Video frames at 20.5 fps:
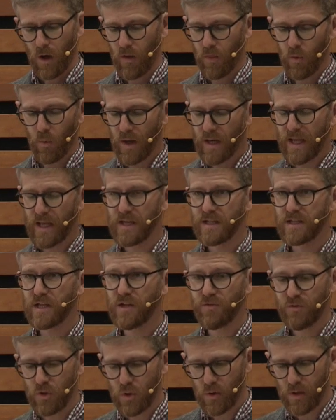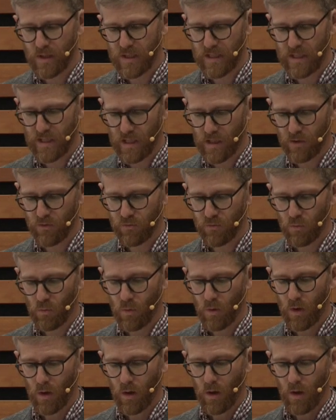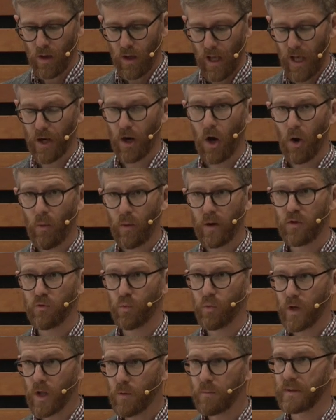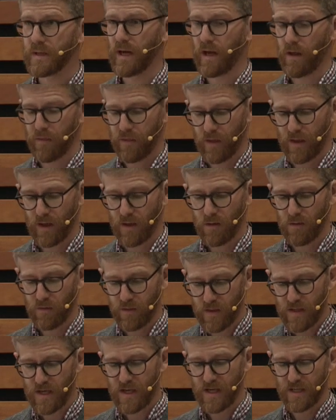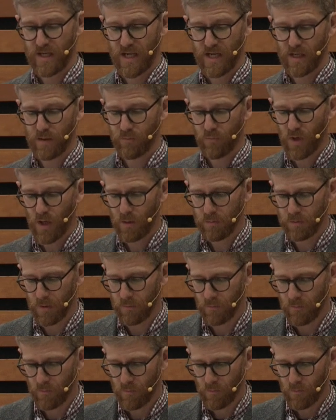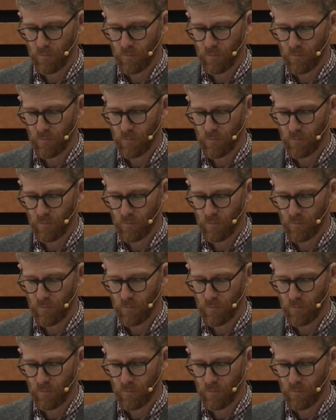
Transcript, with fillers: On the one hand, disunity is, and always will be, I think, the Canadian problem.